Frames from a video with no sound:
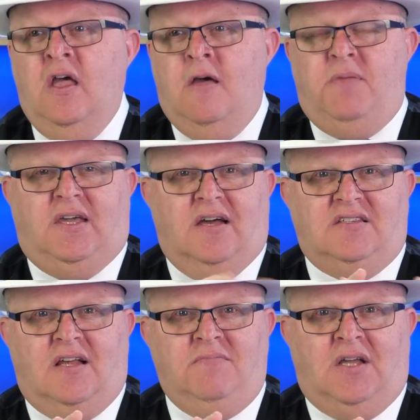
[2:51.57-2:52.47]

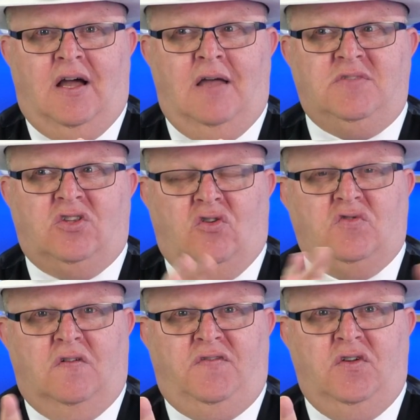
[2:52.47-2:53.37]
because sometimes
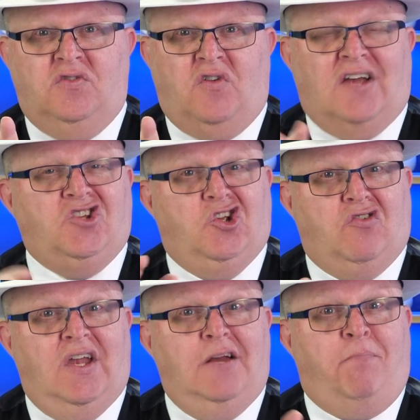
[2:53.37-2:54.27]
those reviews are actually
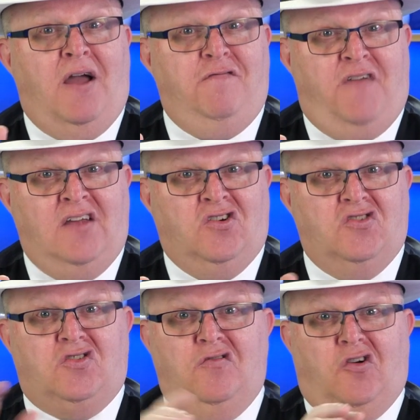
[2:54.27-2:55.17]
created by
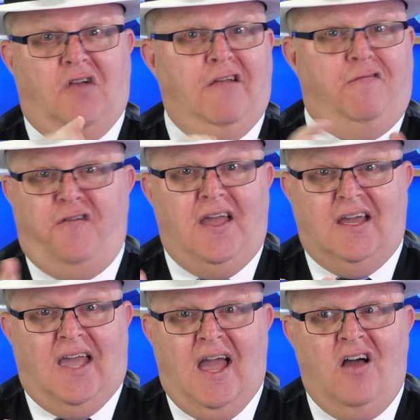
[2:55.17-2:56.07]
vendors who create fake
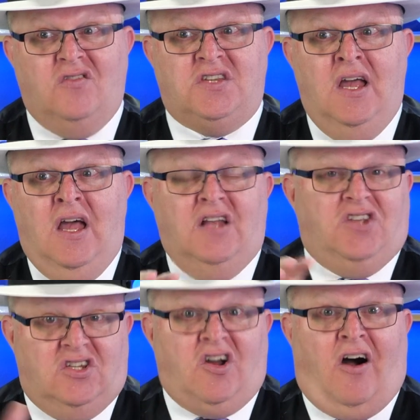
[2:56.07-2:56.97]
accounts
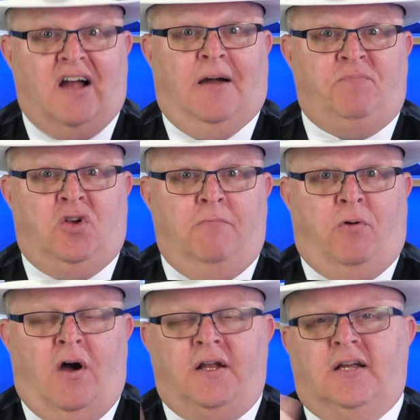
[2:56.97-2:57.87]
to talk up their
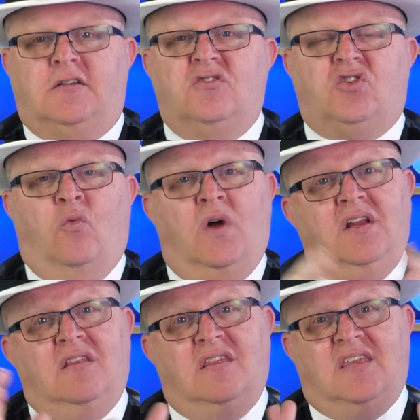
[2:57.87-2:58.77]
product. So
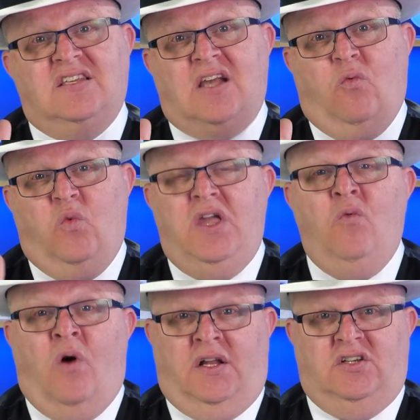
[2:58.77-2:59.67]
one of the things that we
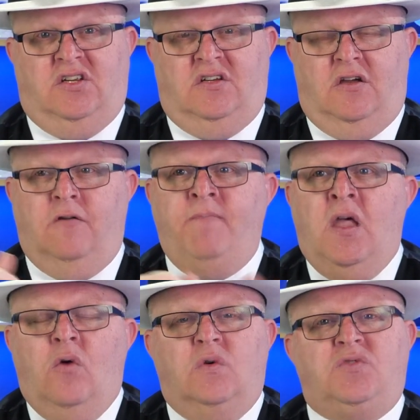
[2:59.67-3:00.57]
wanted to do
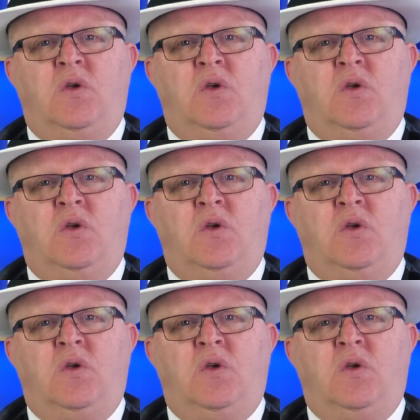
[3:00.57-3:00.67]
was we